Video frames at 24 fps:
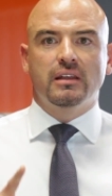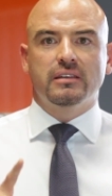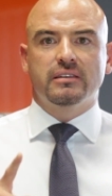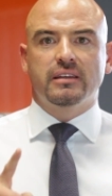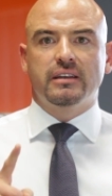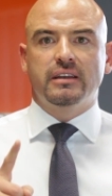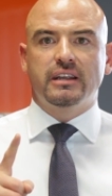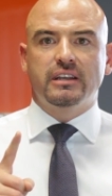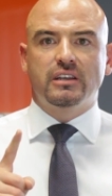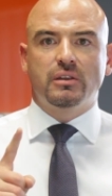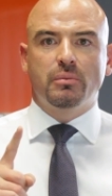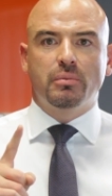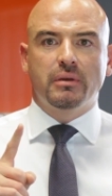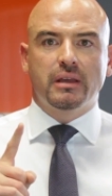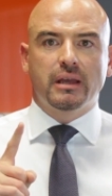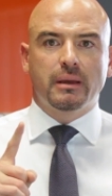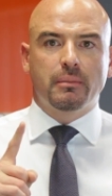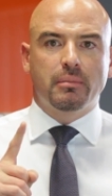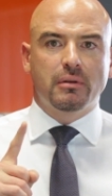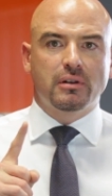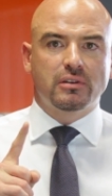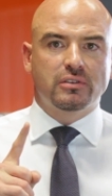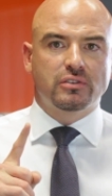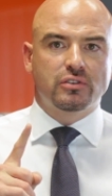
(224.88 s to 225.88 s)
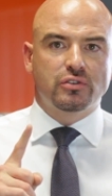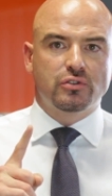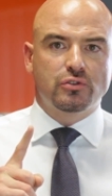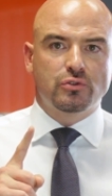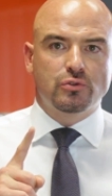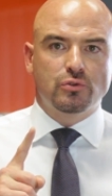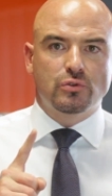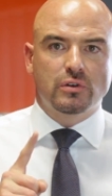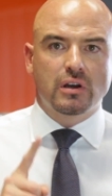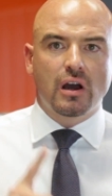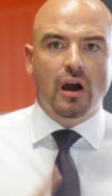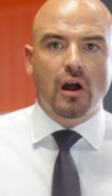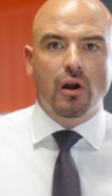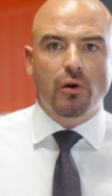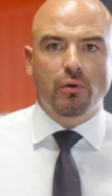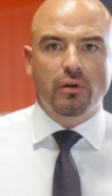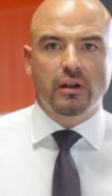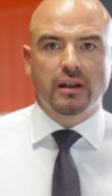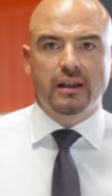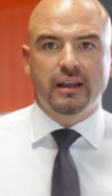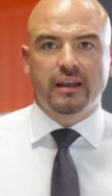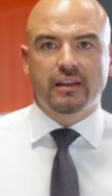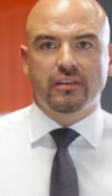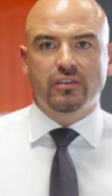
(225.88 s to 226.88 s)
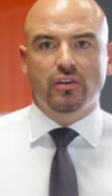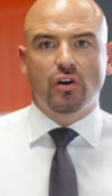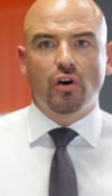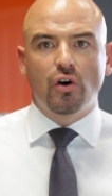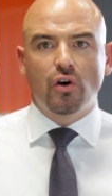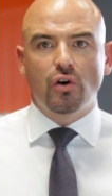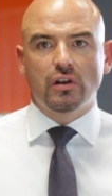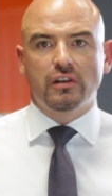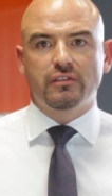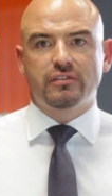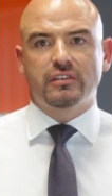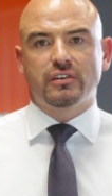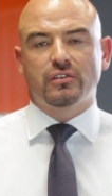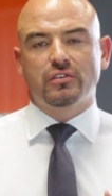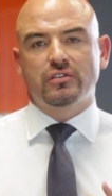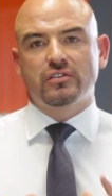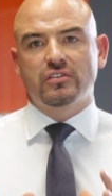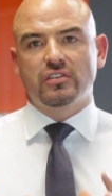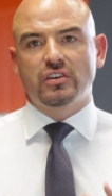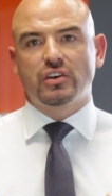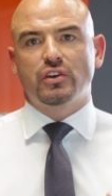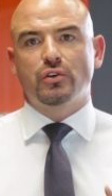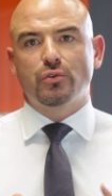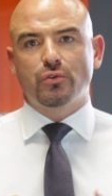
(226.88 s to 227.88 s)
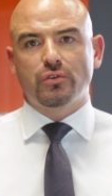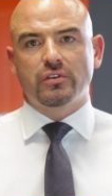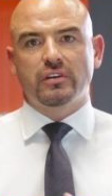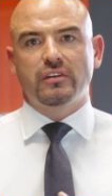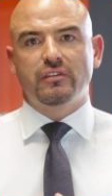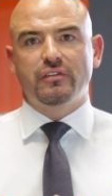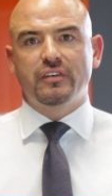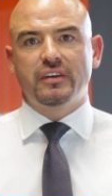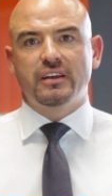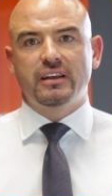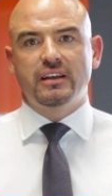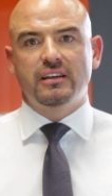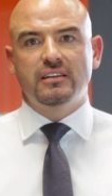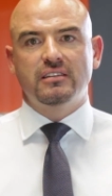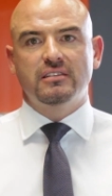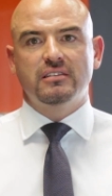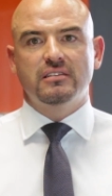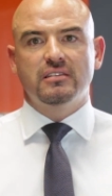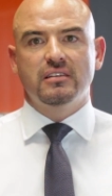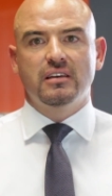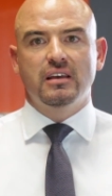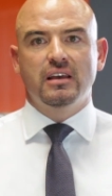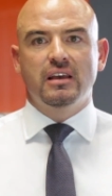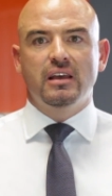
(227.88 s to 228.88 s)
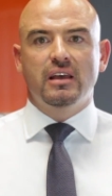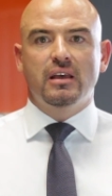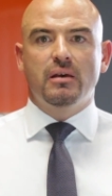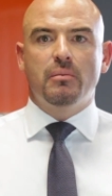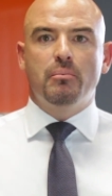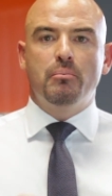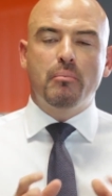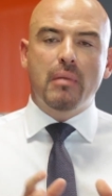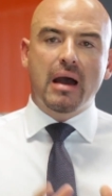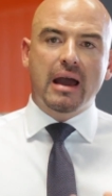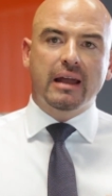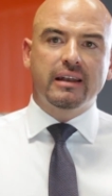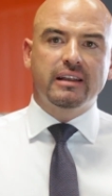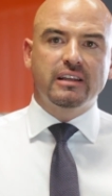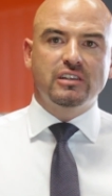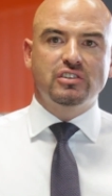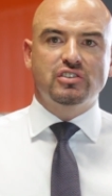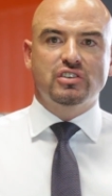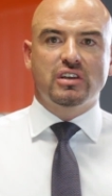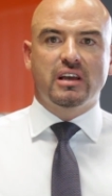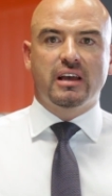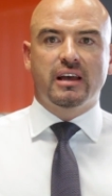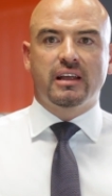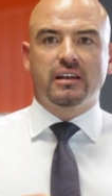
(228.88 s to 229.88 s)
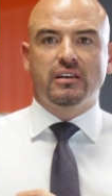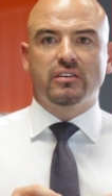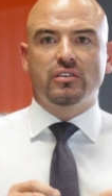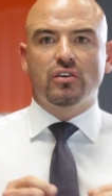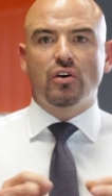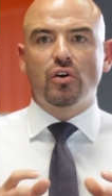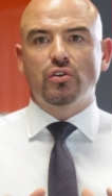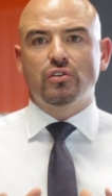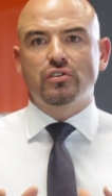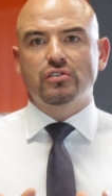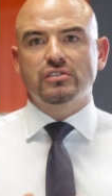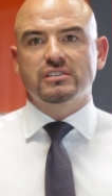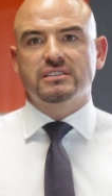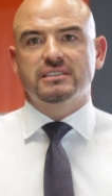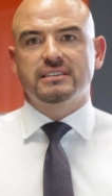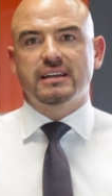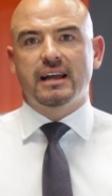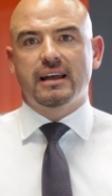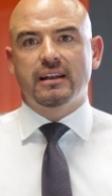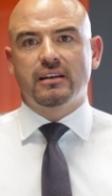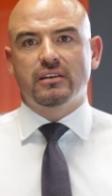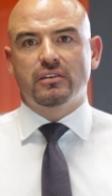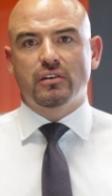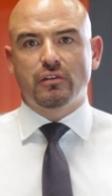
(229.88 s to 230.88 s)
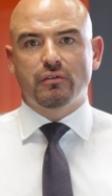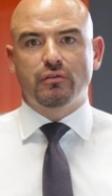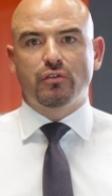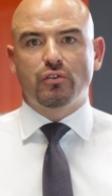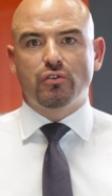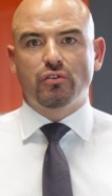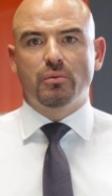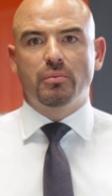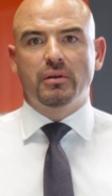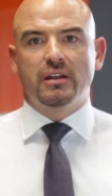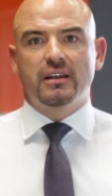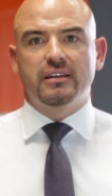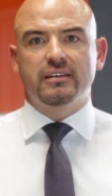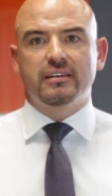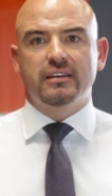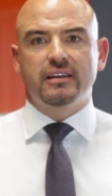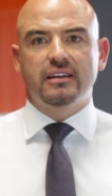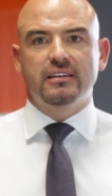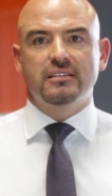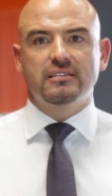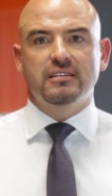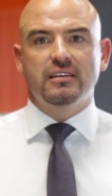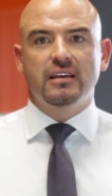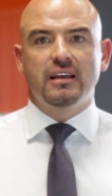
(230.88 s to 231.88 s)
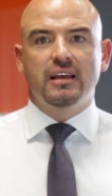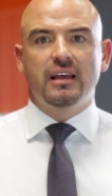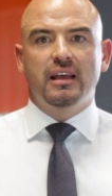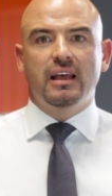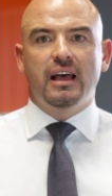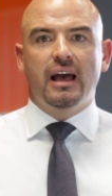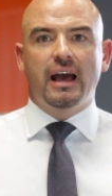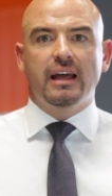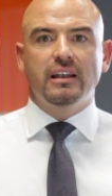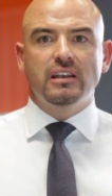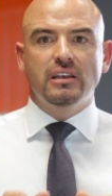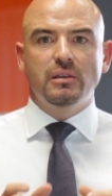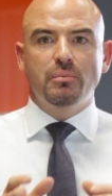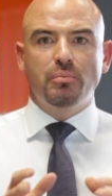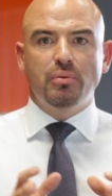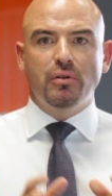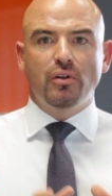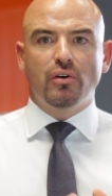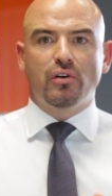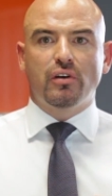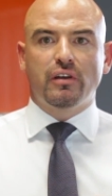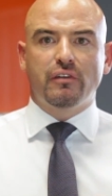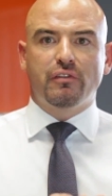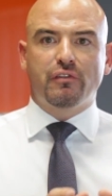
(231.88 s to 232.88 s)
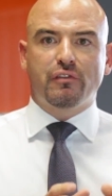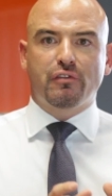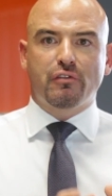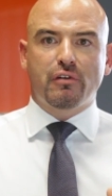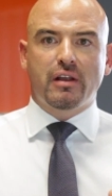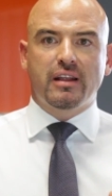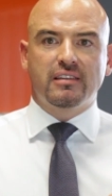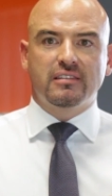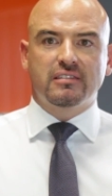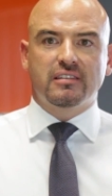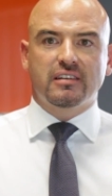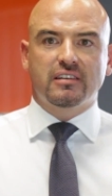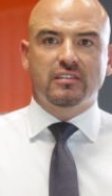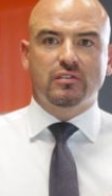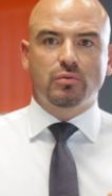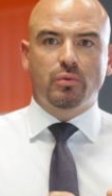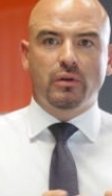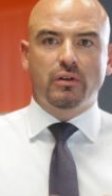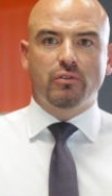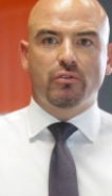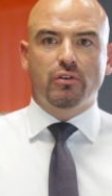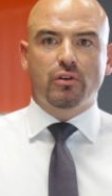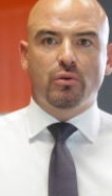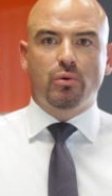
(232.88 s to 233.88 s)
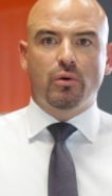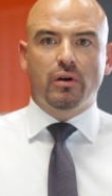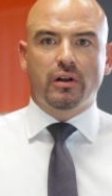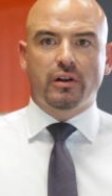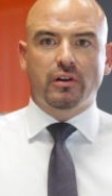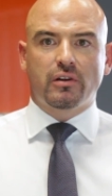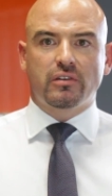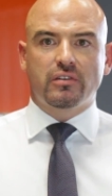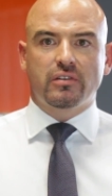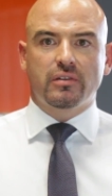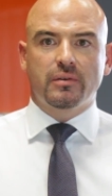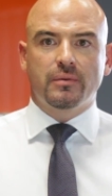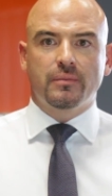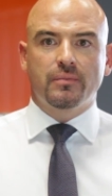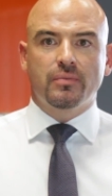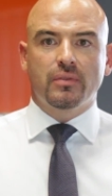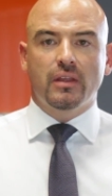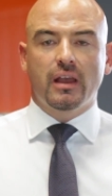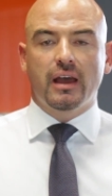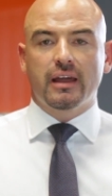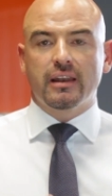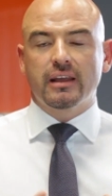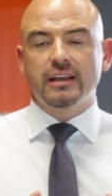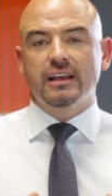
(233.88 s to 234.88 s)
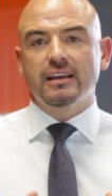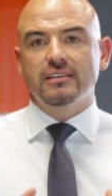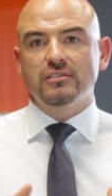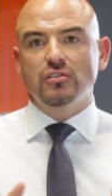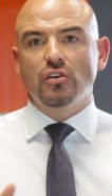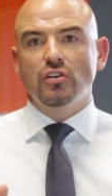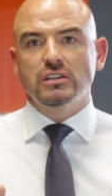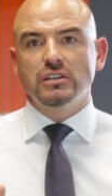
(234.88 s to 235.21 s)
they need to be able to correlate all of their security feeds, manage and understand their vulnerabilities, and deploy forensics when required. And I guess